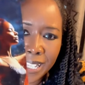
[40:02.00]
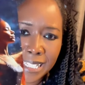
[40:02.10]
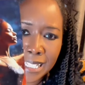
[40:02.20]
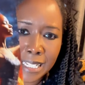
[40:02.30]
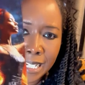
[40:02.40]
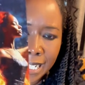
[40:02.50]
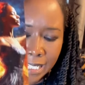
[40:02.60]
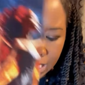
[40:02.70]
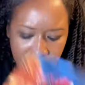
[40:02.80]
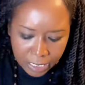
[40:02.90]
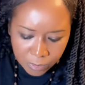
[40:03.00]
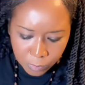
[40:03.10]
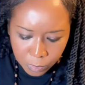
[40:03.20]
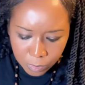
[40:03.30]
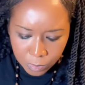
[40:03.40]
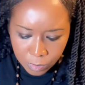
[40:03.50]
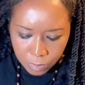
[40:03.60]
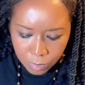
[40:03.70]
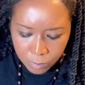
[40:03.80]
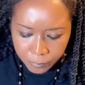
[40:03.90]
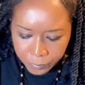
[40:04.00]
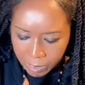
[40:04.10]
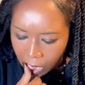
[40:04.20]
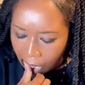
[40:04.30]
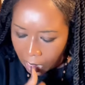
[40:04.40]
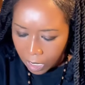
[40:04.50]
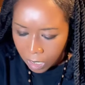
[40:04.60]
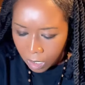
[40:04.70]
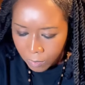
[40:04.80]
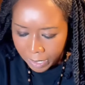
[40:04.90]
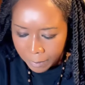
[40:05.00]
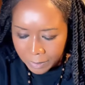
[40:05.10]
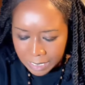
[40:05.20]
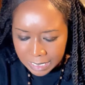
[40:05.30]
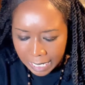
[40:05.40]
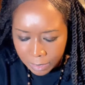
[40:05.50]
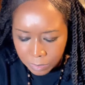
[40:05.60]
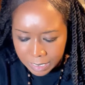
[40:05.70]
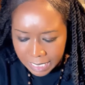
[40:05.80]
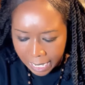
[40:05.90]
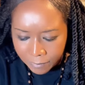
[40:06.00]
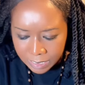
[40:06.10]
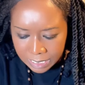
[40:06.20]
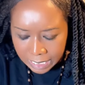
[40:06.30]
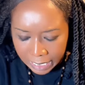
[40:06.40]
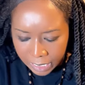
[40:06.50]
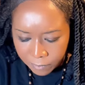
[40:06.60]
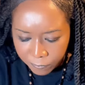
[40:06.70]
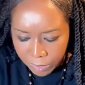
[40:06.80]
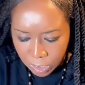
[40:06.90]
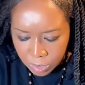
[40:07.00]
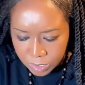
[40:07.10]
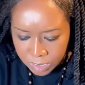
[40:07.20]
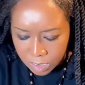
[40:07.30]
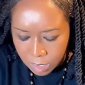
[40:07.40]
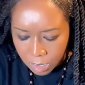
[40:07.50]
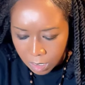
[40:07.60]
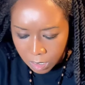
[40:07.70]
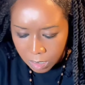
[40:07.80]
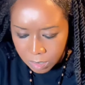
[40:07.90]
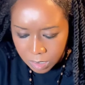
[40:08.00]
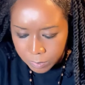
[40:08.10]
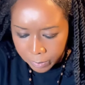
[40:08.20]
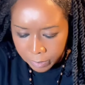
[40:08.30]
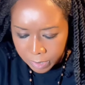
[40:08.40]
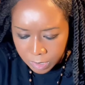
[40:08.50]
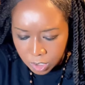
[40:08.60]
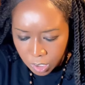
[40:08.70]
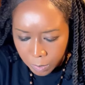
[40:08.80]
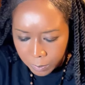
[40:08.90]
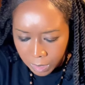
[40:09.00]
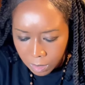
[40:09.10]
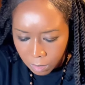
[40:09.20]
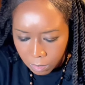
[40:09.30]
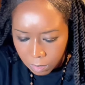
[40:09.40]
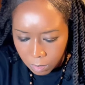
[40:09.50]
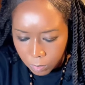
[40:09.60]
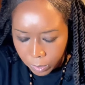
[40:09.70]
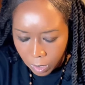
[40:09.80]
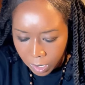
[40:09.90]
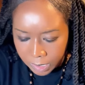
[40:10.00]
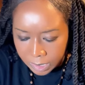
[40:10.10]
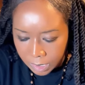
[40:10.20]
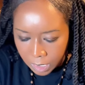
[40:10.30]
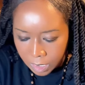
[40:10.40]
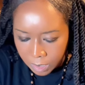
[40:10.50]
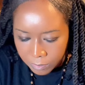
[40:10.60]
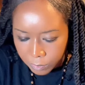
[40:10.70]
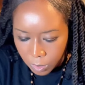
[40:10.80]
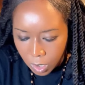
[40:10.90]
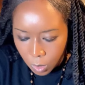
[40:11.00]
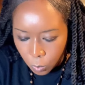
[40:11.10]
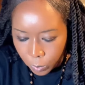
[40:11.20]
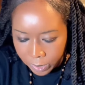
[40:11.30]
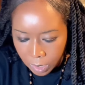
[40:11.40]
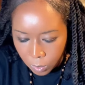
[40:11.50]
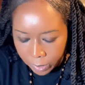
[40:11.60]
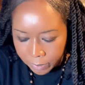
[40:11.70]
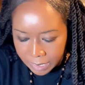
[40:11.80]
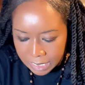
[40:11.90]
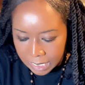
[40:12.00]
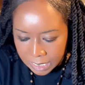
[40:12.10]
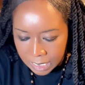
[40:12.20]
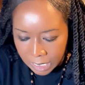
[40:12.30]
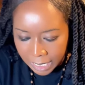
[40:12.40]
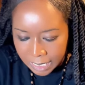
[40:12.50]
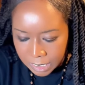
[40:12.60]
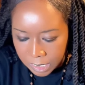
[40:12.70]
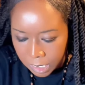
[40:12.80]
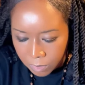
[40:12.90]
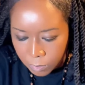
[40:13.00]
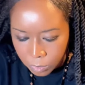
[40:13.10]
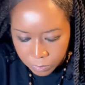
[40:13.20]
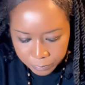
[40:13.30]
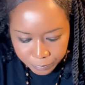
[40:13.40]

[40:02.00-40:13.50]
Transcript: get to the next level. Okay, but a cycle is having to end first. Spirit, show me regarding love when Aquarius get to the next level.